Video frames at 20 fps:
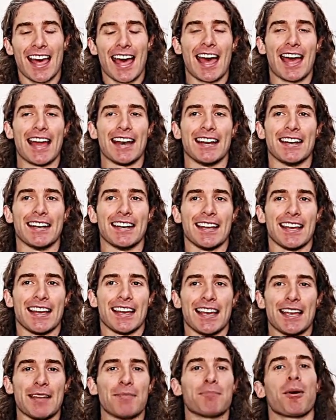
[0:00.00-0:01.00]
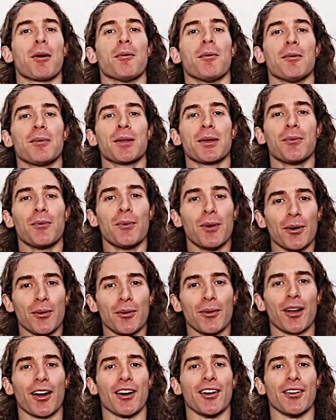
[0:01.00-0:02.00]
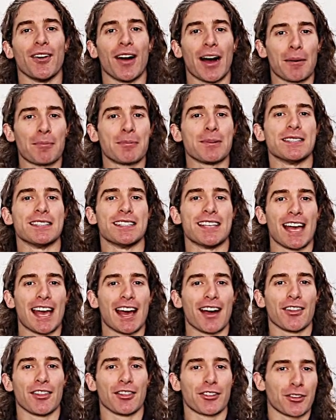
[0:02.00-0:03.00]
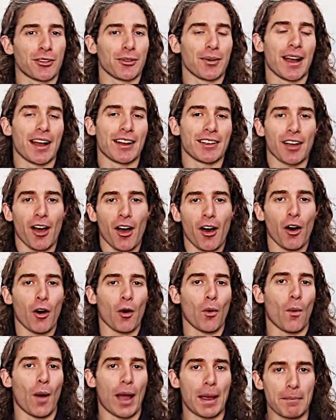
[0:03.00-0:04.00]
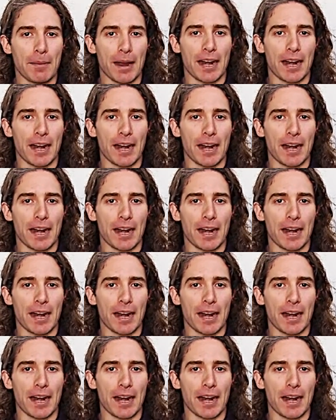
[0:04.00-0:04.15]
and it probably will go up and down throughout your whole weight